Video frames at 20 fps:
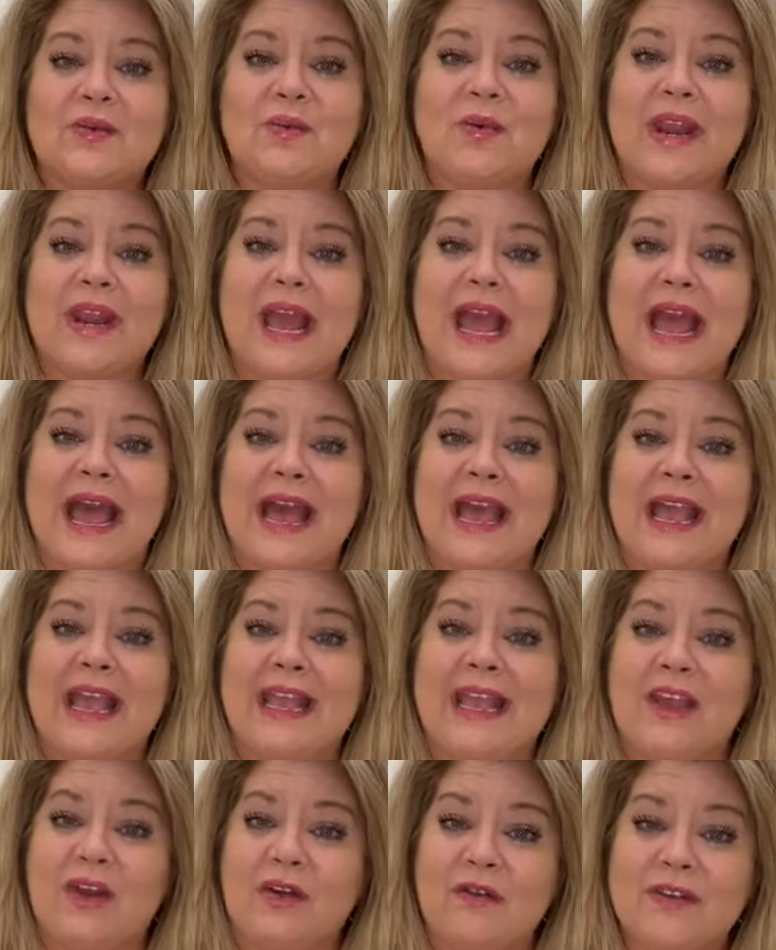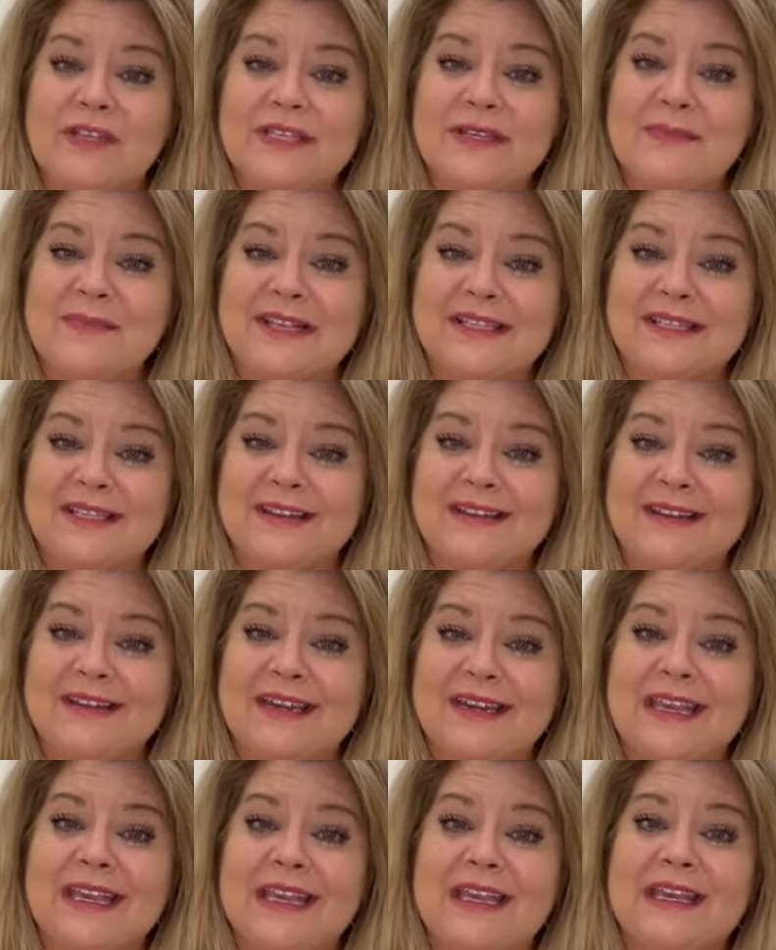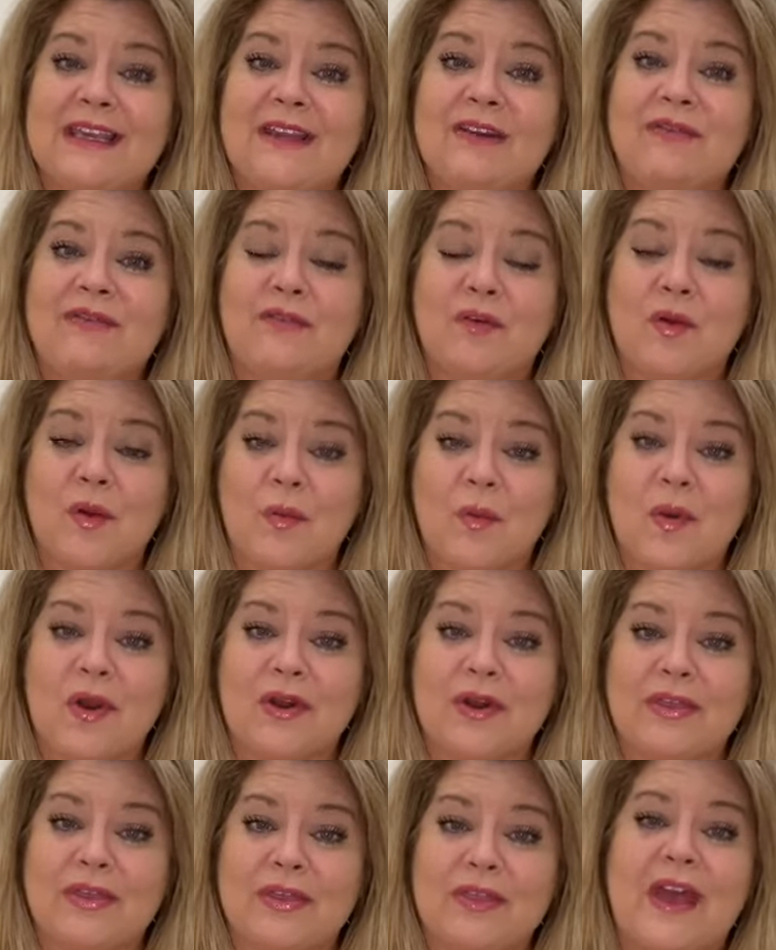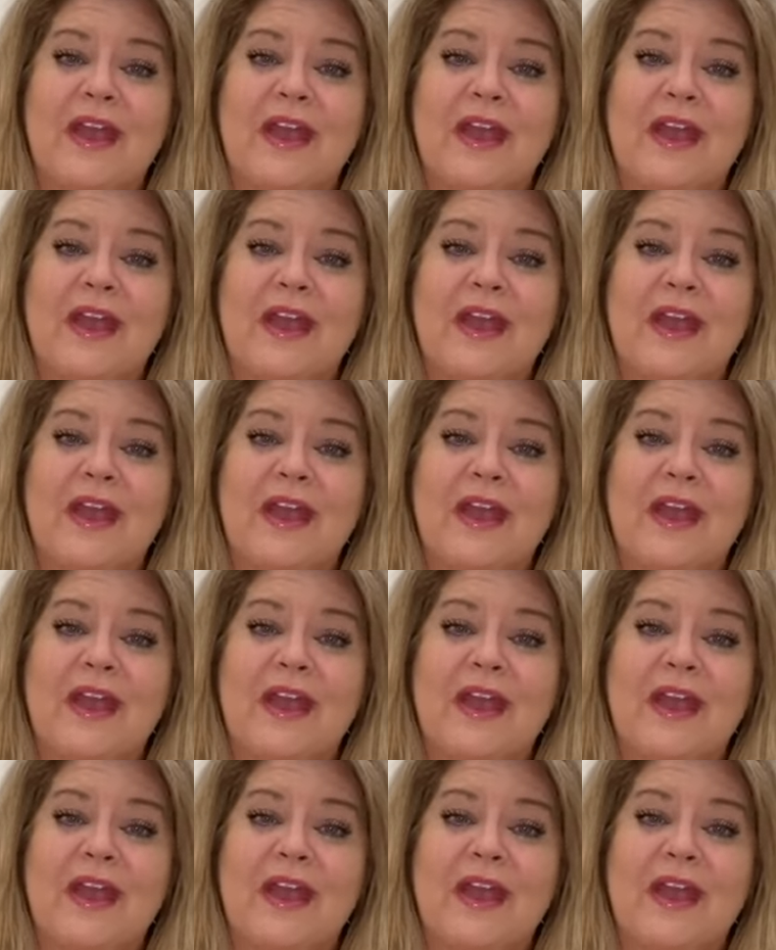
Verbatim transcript: when I go visit my son in Fort Worth,